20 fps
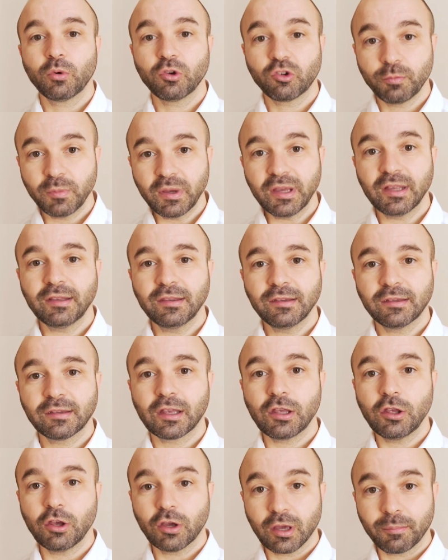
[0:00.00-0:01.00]
which means that
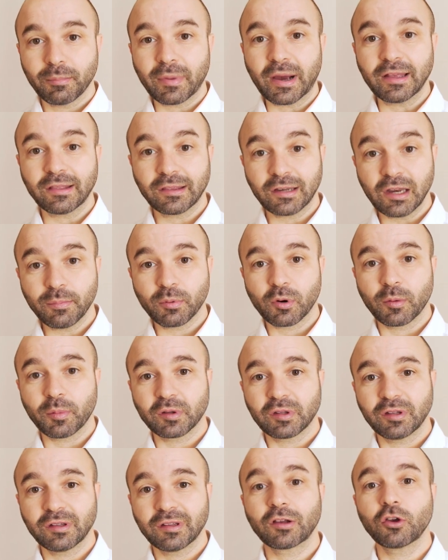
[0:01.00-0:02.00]
you can buy three
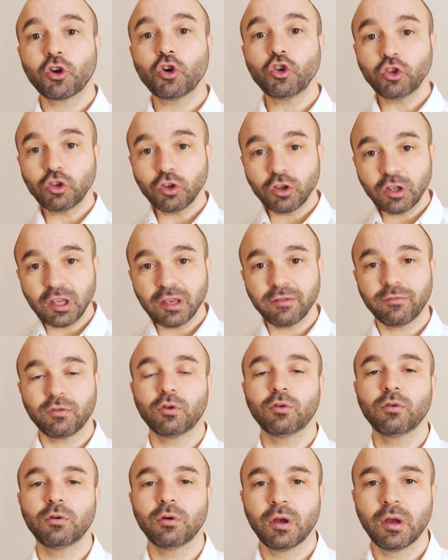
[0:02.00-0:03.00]
properties that are going to give
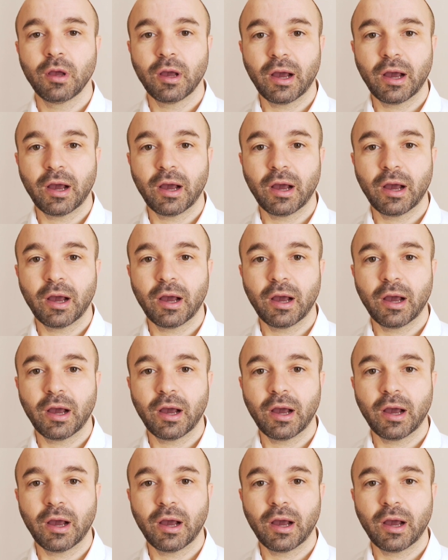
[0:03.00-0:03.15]
you